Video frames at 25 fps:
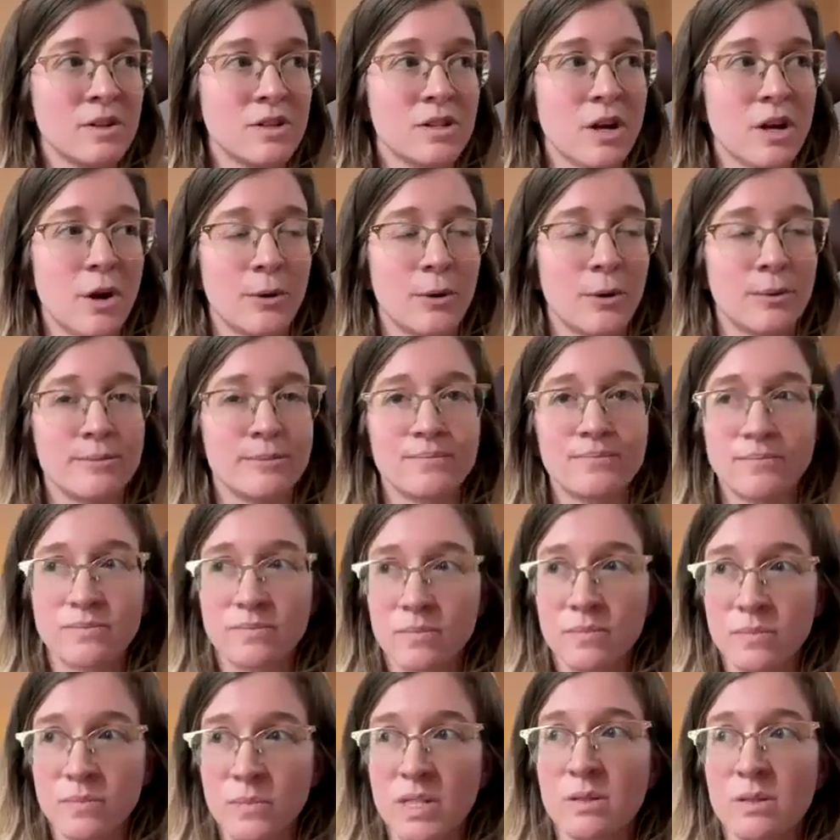So
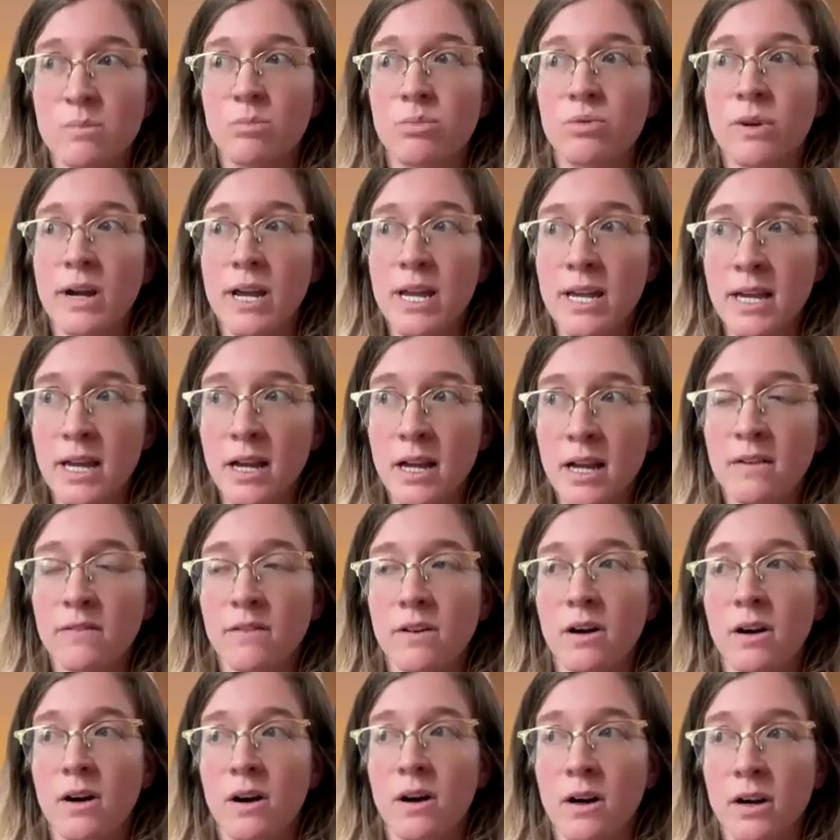this breaking of
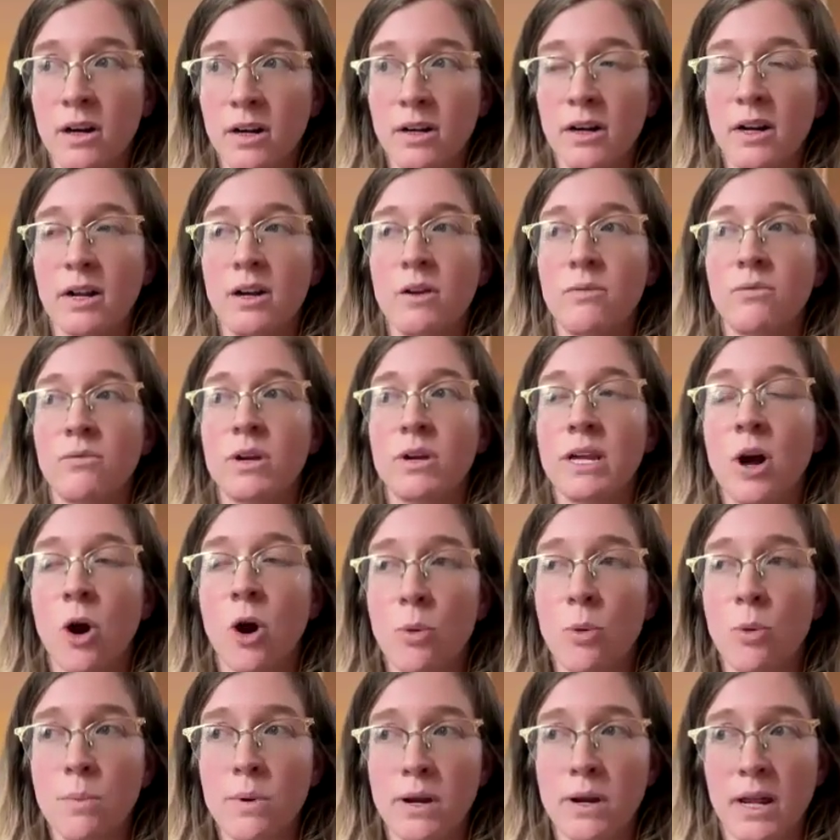our heart and
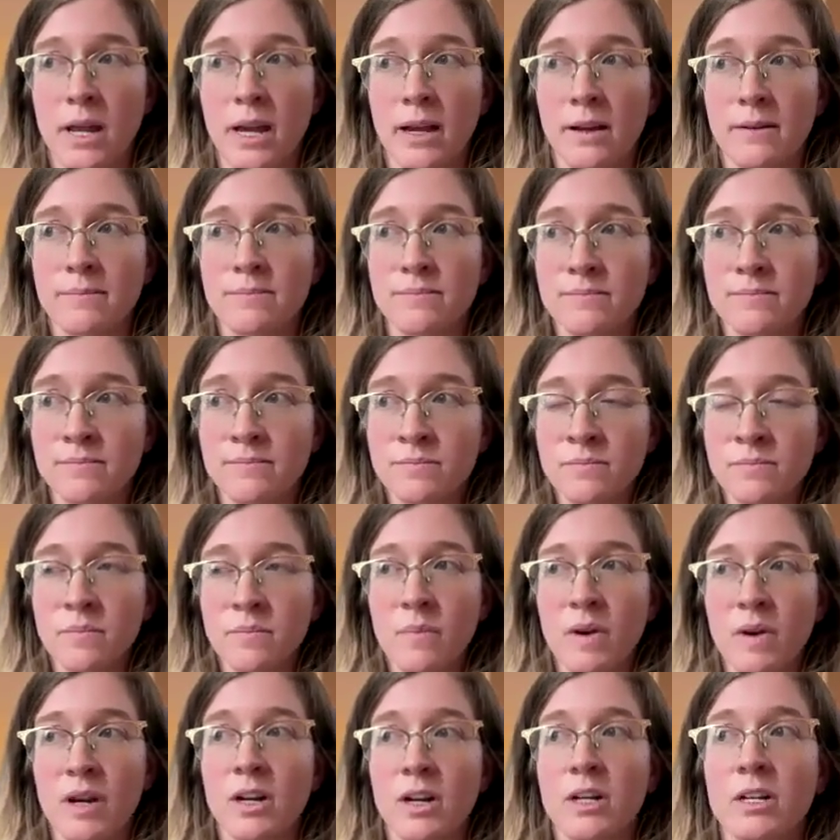reopening,
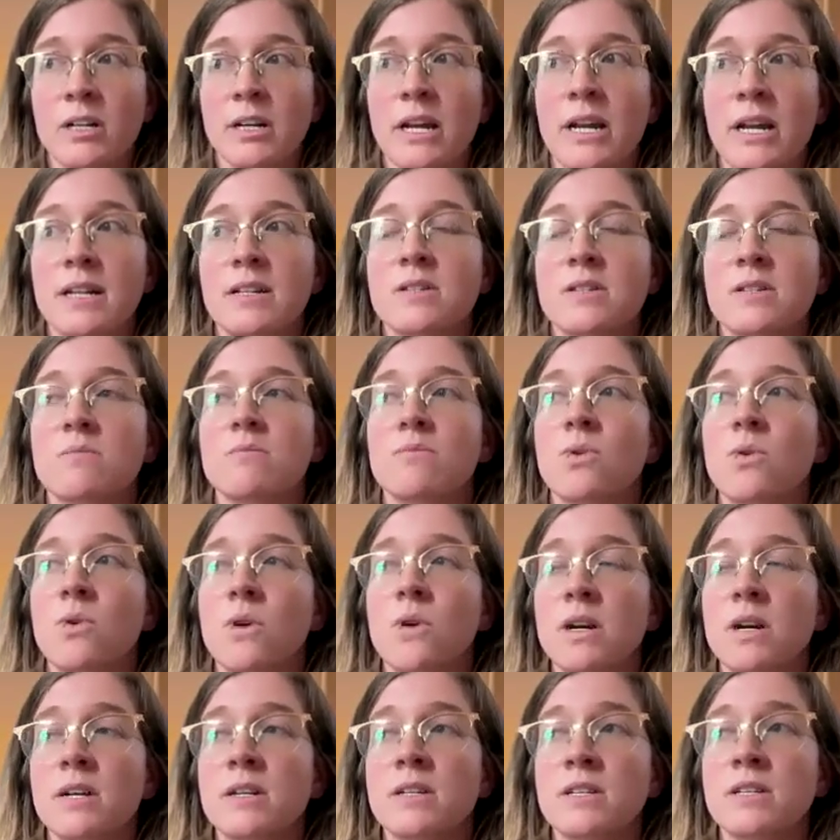it creates
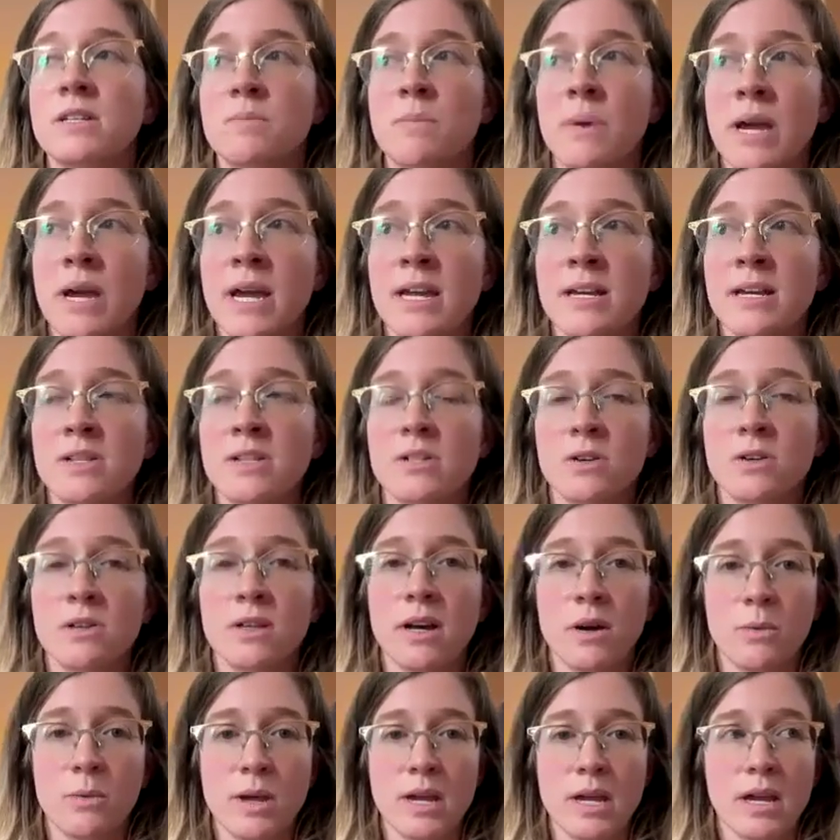more space so
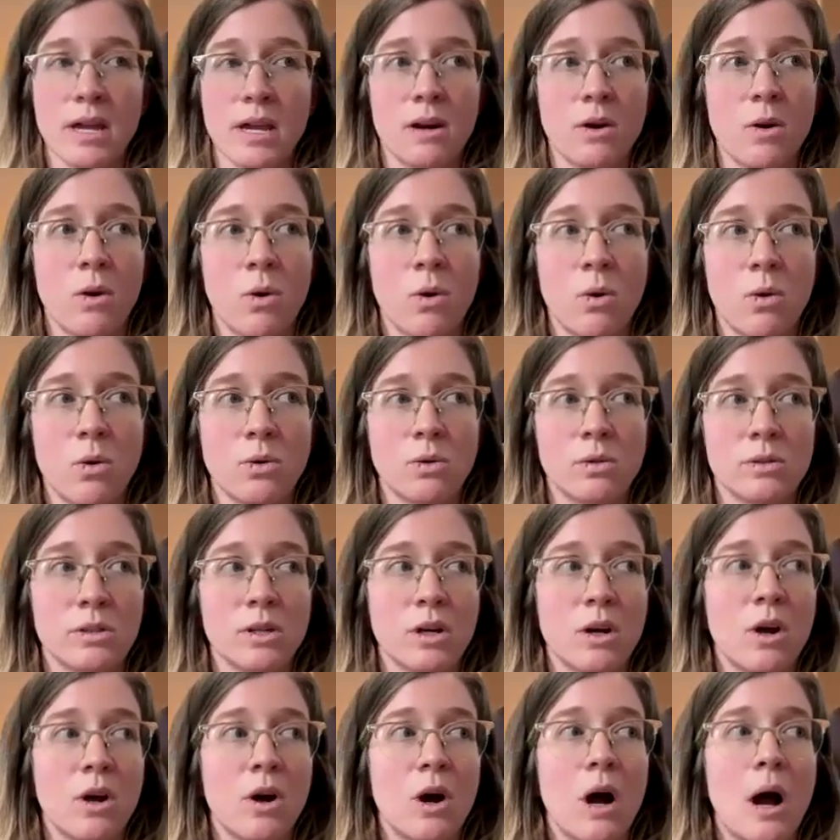that we can
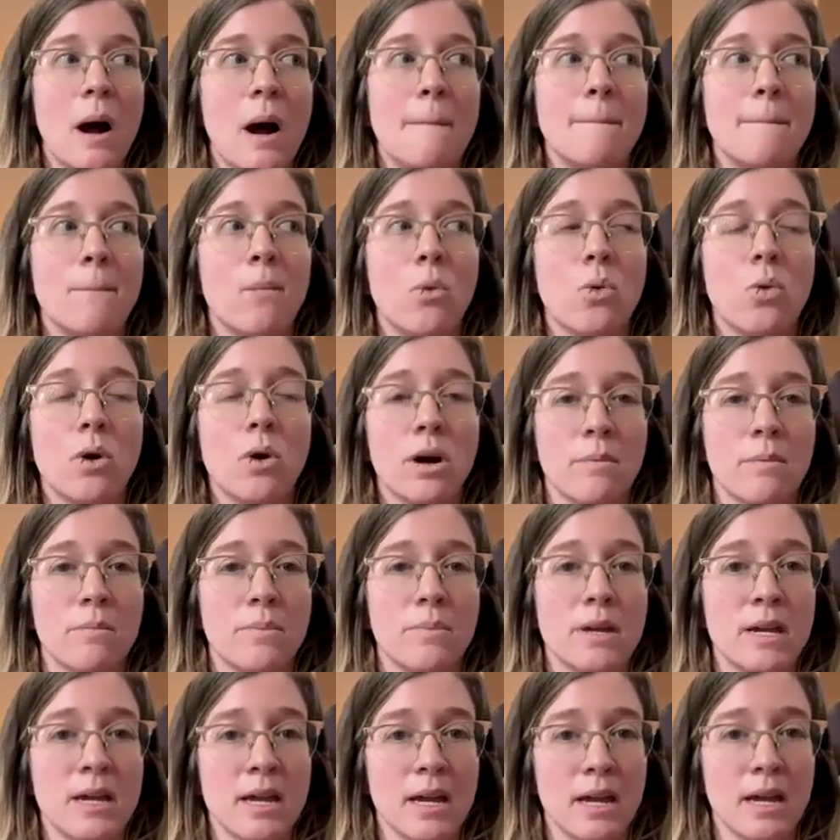hold more
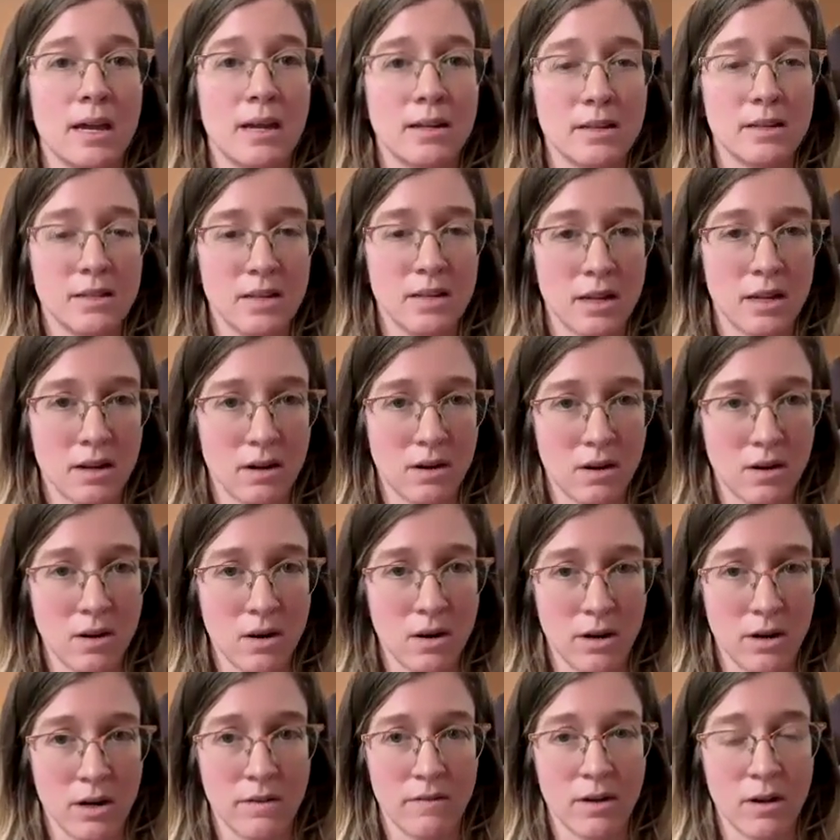beings in our
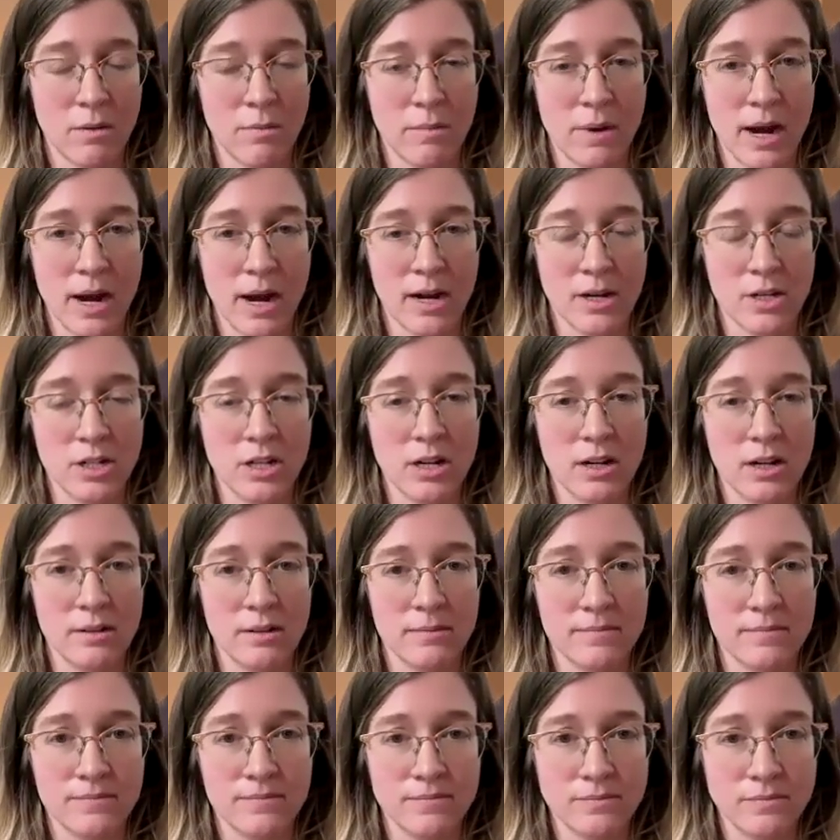heart of
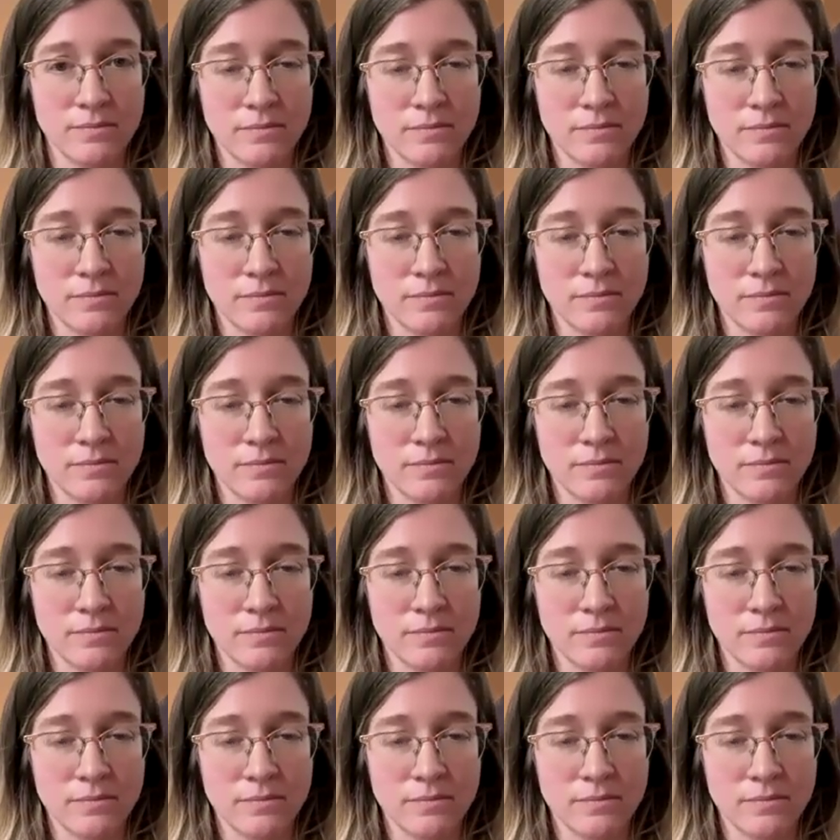compassion.